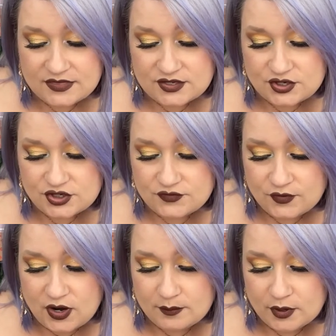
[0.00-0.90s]
The search
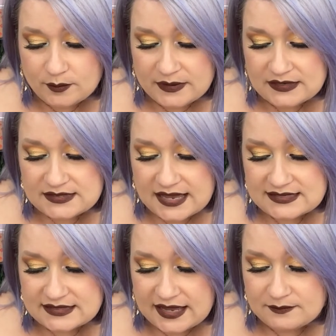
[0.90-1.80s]
for our purpose
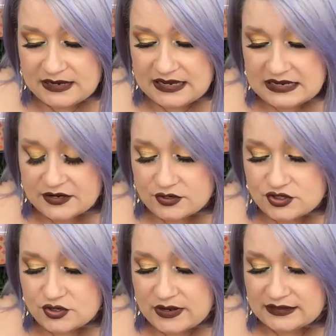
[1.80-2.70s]
has led me here to